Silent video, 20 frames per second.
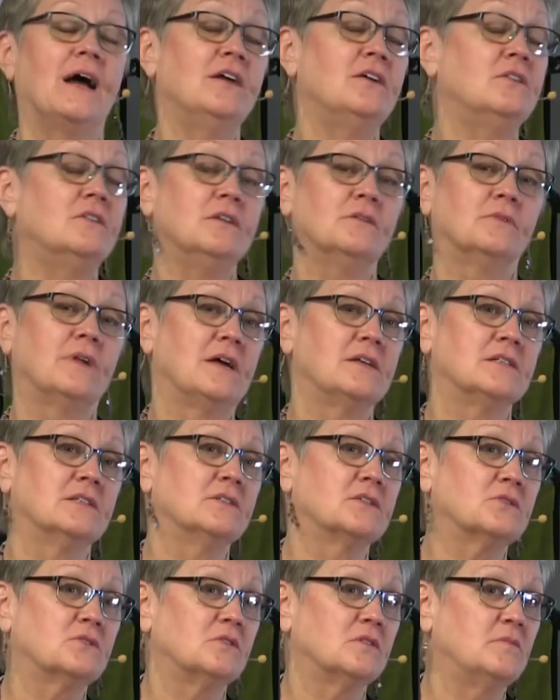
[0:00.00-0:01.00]
I heard it when I was in
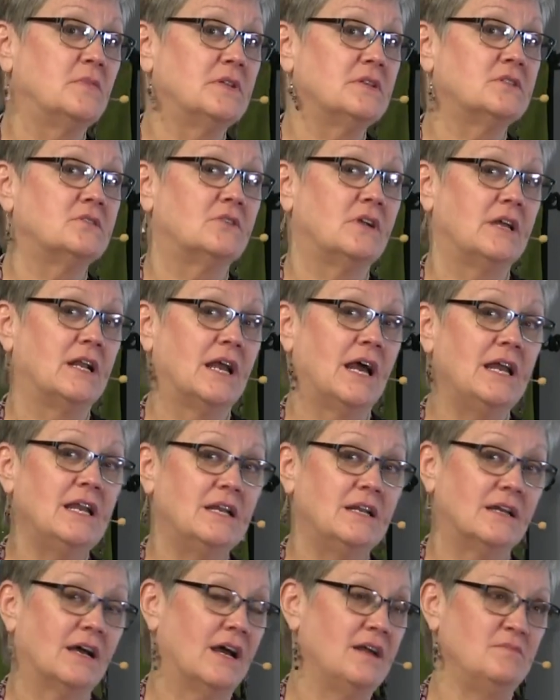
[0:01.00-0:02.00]
the school of ministry, and
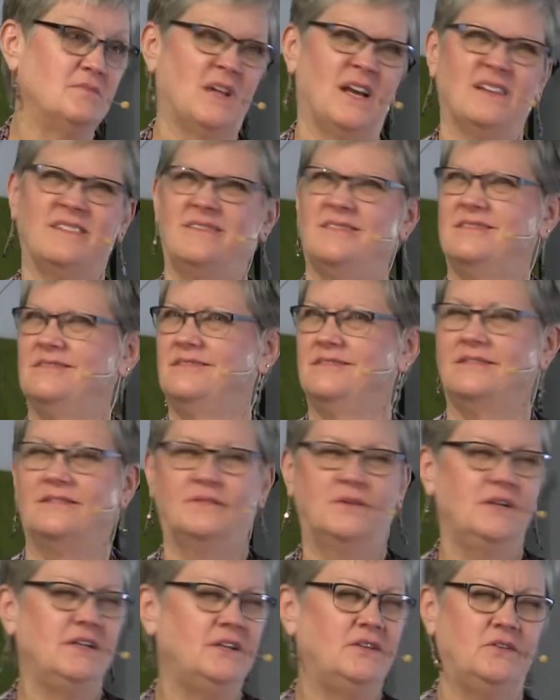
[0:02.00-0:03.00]
I'm like,
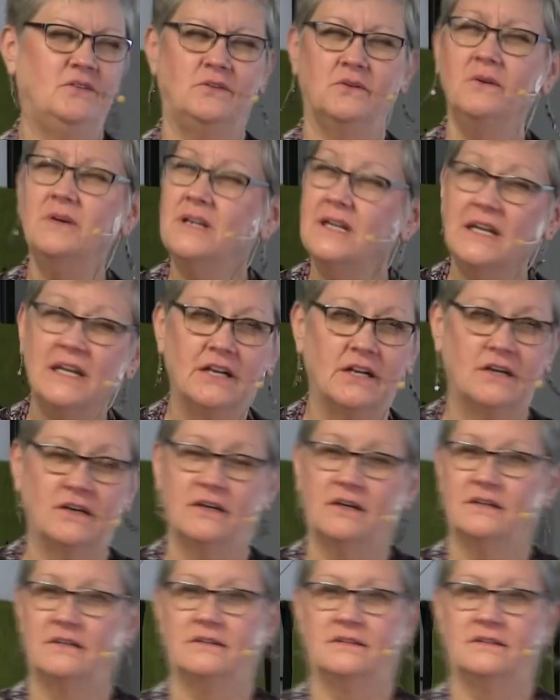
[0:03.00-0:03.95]
what are you doing here?